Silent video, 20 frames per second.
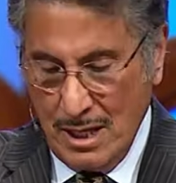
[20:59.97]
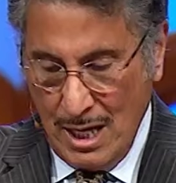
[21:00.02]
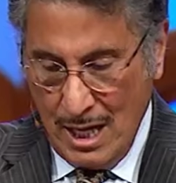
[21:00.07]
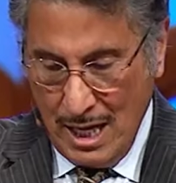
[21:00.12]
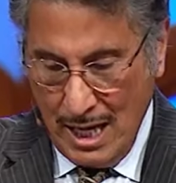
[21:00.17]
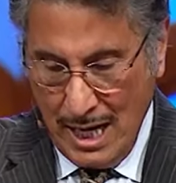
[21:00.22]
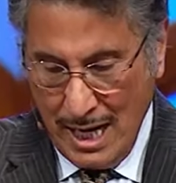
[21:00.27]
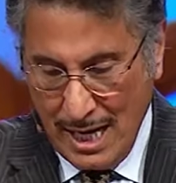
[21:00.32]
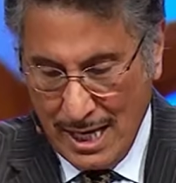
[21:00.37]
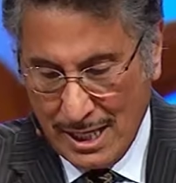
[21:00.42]

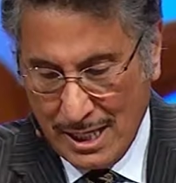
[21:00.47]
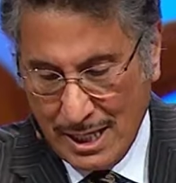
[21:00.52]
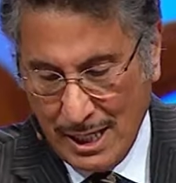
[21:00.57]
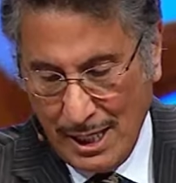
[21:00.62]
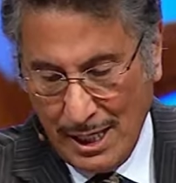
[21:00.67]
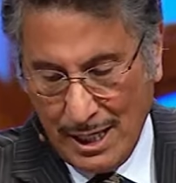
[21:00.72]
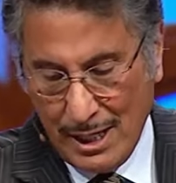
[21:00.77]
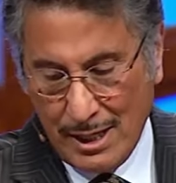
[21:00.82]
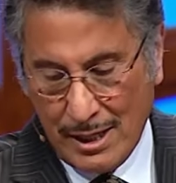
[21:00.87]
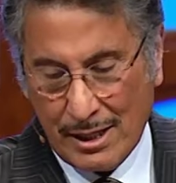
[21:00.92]
Hey,
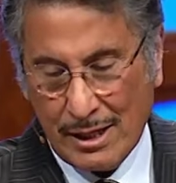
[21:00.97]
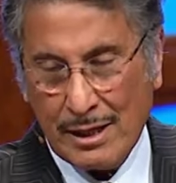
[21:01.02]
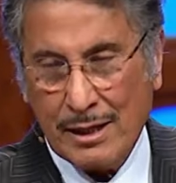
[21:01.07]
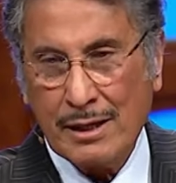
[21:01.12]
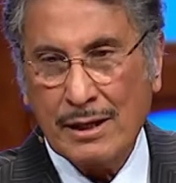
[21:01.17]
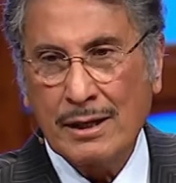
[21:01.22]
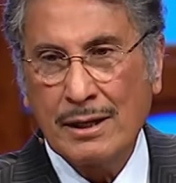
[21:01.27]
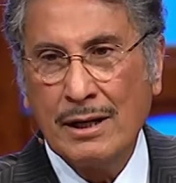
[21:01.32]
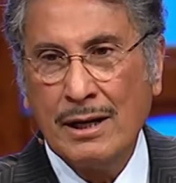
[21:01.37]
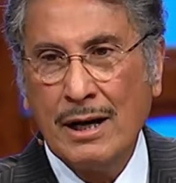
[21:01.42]
king,
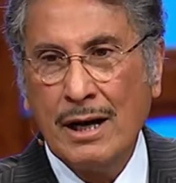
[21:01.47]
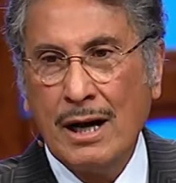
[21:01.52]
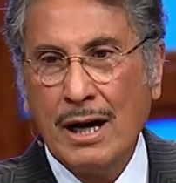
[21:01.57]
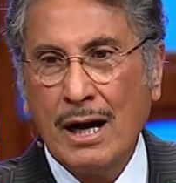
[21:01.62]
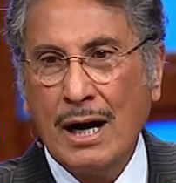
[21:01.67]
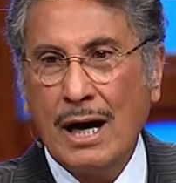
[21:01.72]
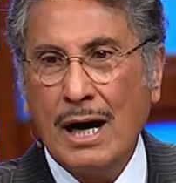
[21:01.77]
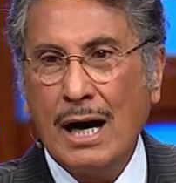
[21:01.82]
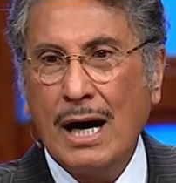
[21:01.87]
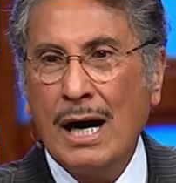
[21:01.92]

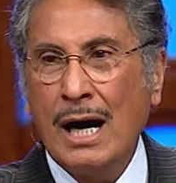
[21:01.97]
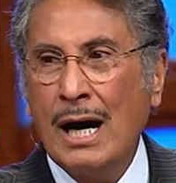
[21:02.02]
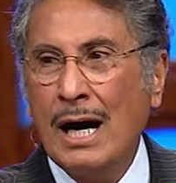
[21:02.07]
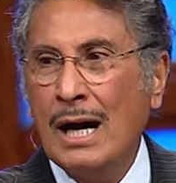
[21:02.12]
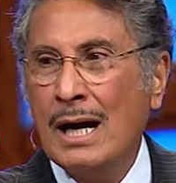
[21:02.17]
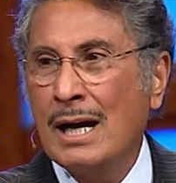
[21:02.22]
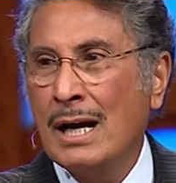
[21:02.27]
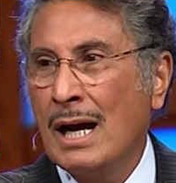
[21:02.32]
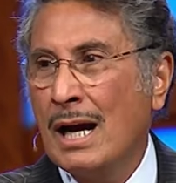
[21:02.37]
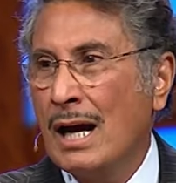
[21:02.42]

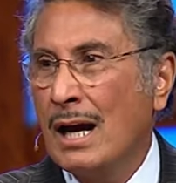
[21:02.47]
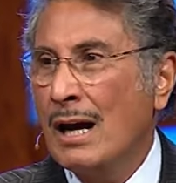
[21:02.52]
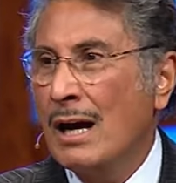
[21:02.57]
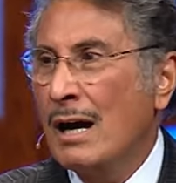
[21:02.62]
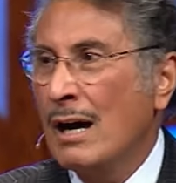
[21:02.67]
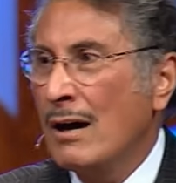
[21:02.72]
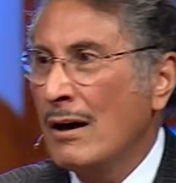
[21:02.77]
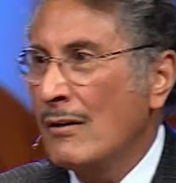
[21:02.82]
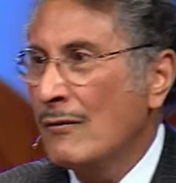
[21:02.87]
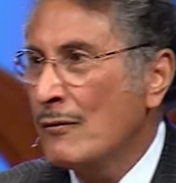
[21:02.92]
I
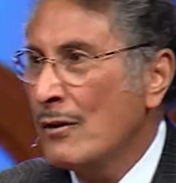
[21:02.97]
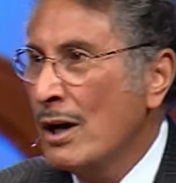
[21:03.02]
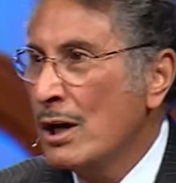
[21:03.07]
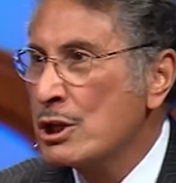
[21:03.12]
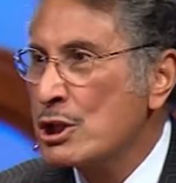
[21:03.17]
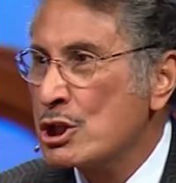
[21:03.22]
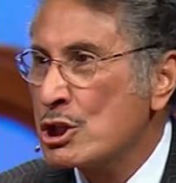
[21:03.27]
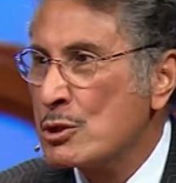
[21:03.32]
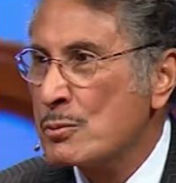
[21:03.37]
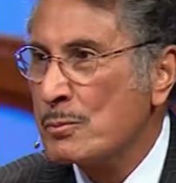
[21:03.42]
have
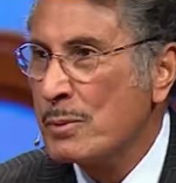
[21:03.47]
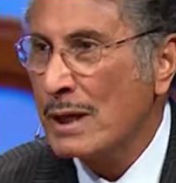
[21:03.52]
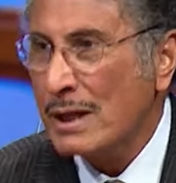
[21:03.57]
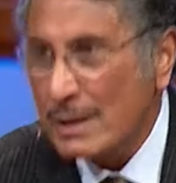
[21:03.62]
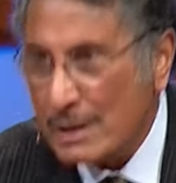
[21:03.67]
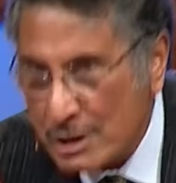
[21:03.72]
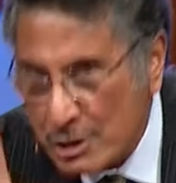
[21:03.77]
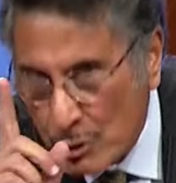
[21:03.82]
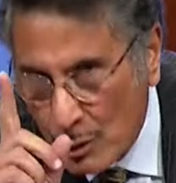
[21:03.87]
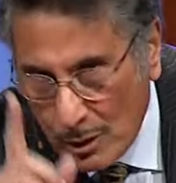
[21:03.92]

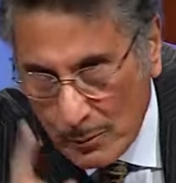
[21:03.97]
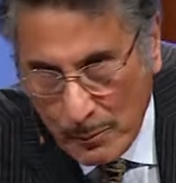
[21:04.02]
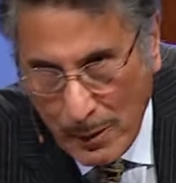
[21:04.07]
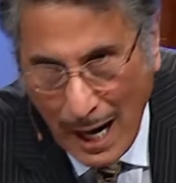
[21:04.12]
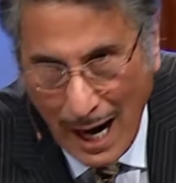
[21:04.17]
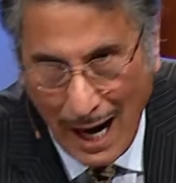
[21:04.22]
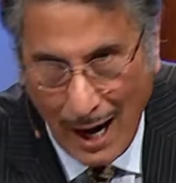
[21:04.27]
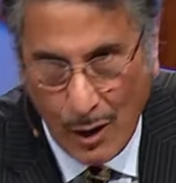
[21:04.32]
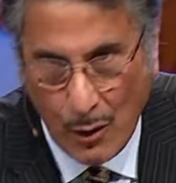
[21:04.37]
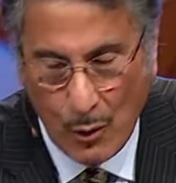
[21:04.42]
spiritual
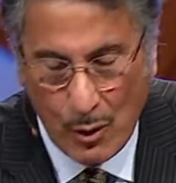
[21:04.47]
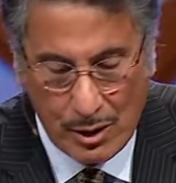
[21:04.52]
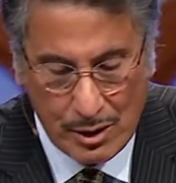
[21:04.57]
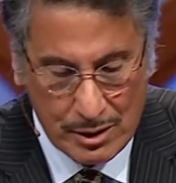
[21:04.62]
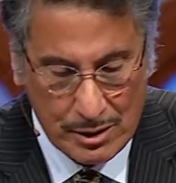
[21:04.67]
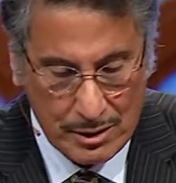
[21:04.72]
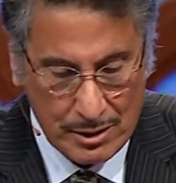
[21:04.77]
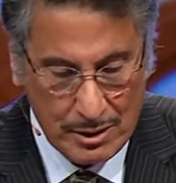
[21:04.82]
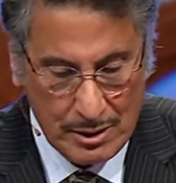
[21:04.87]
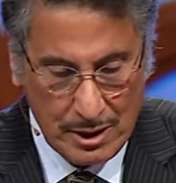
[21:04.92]
power.
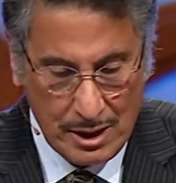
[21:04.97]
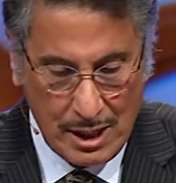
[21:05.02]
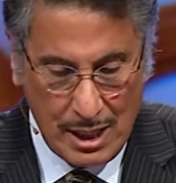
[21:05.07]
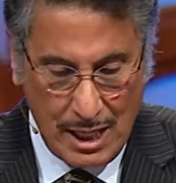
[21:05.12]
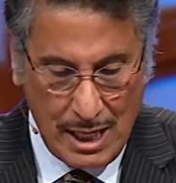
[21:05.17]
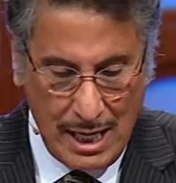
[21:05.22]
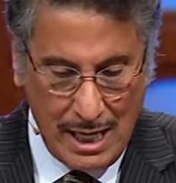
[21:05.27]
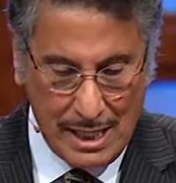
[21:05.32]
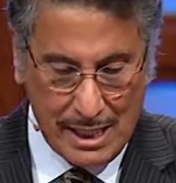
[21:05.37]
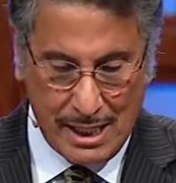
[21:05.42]
Hey,